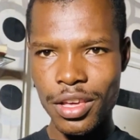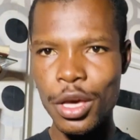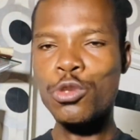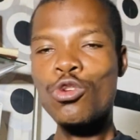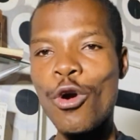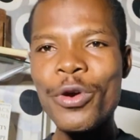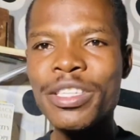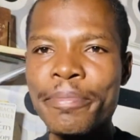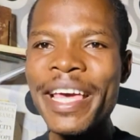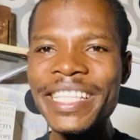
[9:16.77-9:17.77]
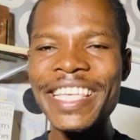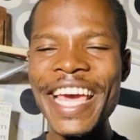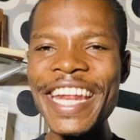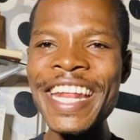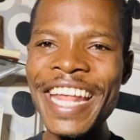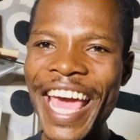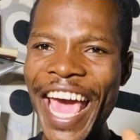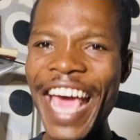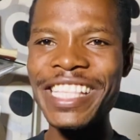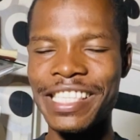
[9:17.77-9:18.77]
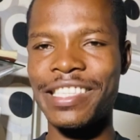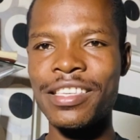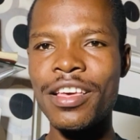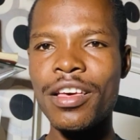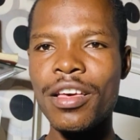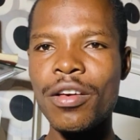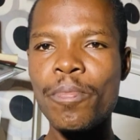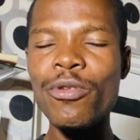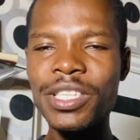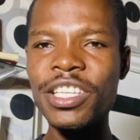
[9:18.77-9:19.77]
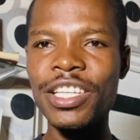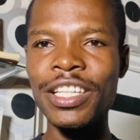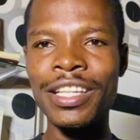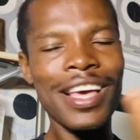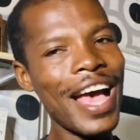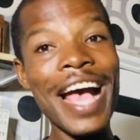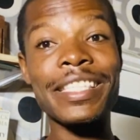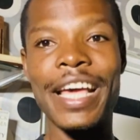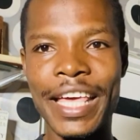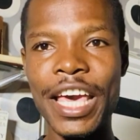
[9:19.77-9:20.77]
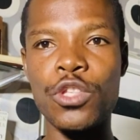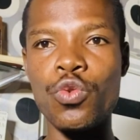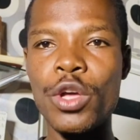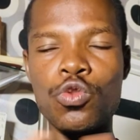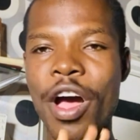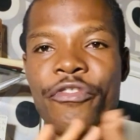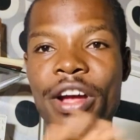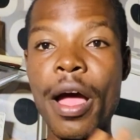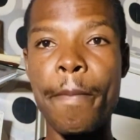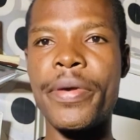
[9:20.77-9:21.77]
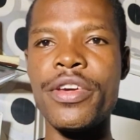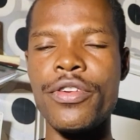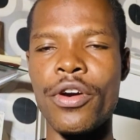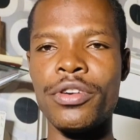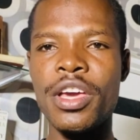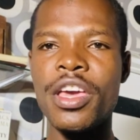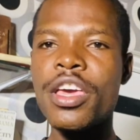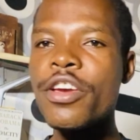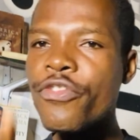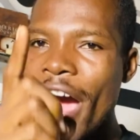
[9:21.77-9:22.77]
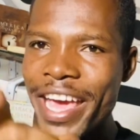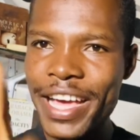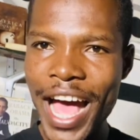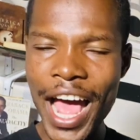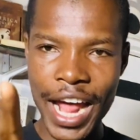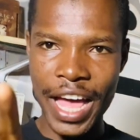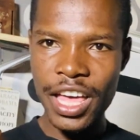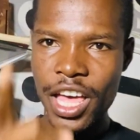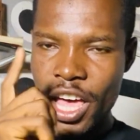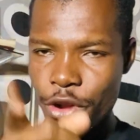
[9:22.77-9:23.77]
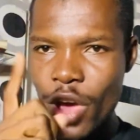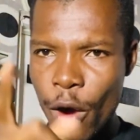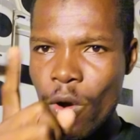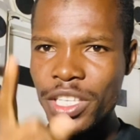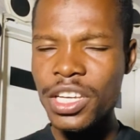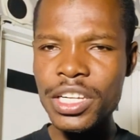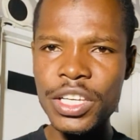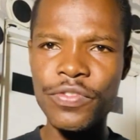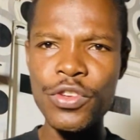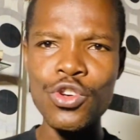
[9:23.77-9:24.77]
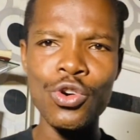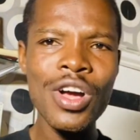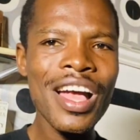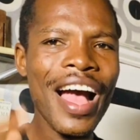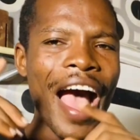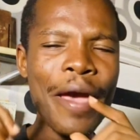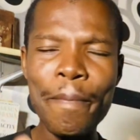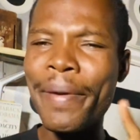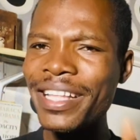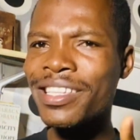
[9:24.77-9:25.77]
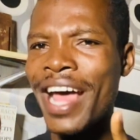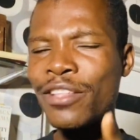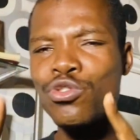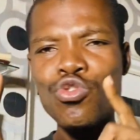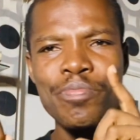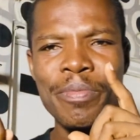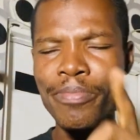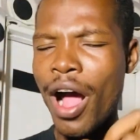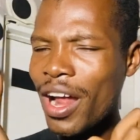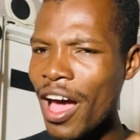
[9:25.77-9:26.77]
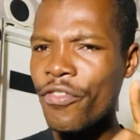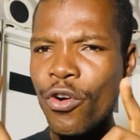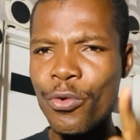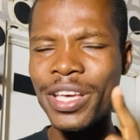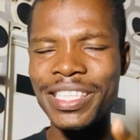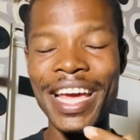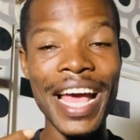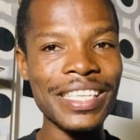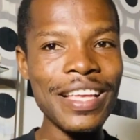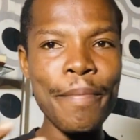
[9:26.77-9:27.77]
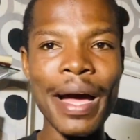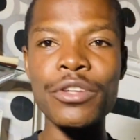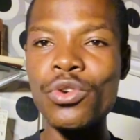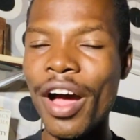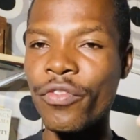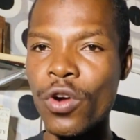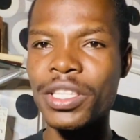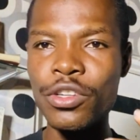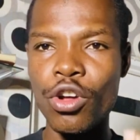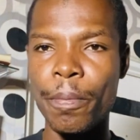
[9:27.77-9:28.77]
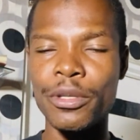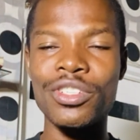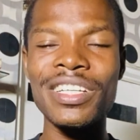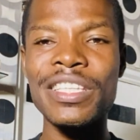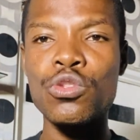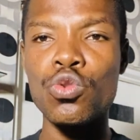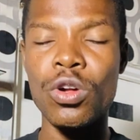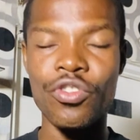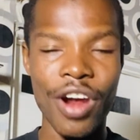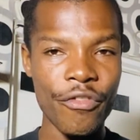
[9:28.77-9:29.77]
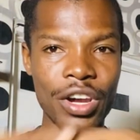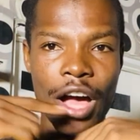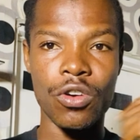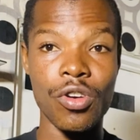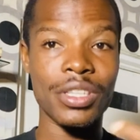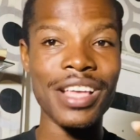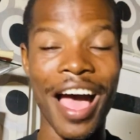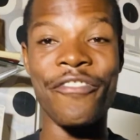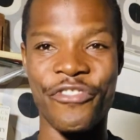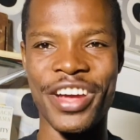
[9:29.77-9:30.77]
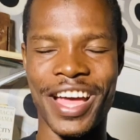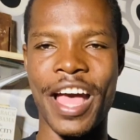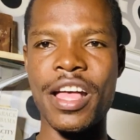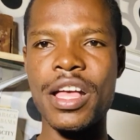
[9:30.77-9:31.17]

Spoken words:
is always maintaining its position as the gateway to Africa, period. If you are in Ghana and you are watching this video, I bet that you'll be proud. I've always said, as somebody who have gotten the opportunity to travel across Africa,